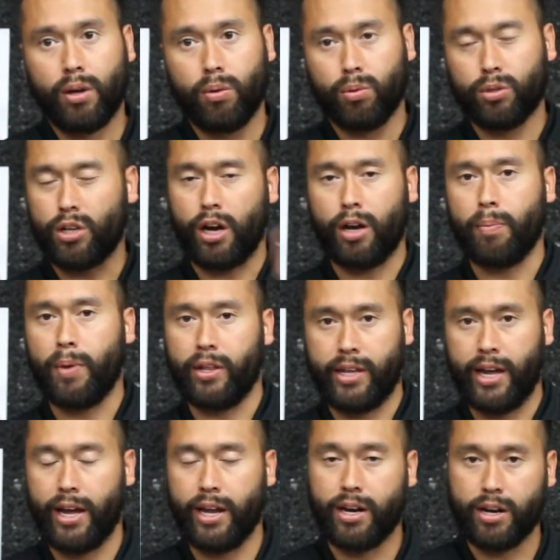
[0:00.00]
We'll talk about
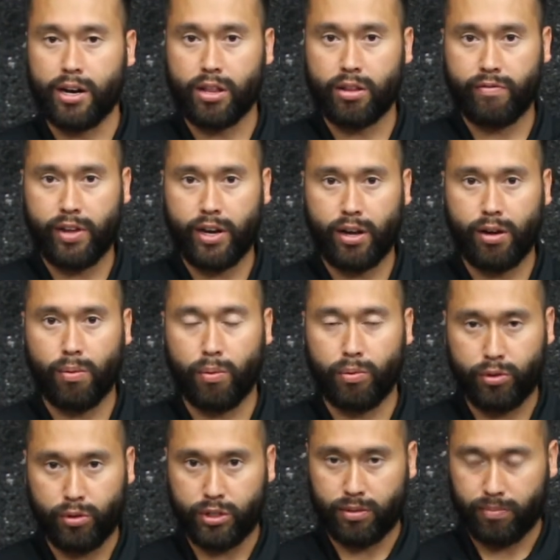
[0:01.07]
that in another video when we're
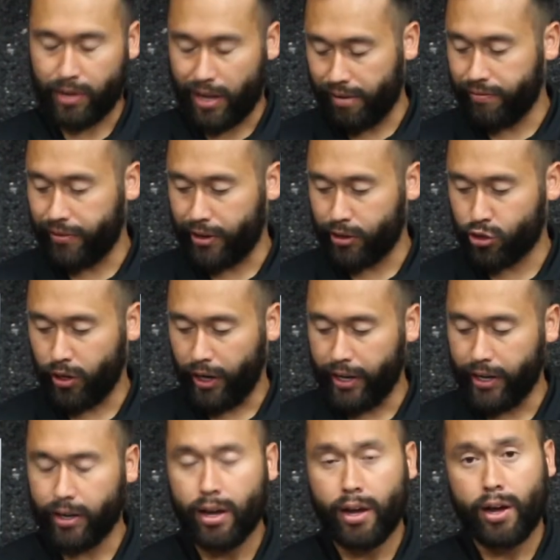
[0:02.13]
doing some live fire
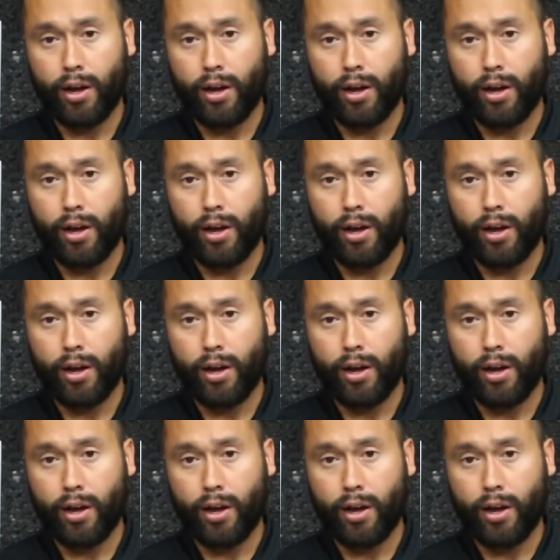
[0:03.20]
training.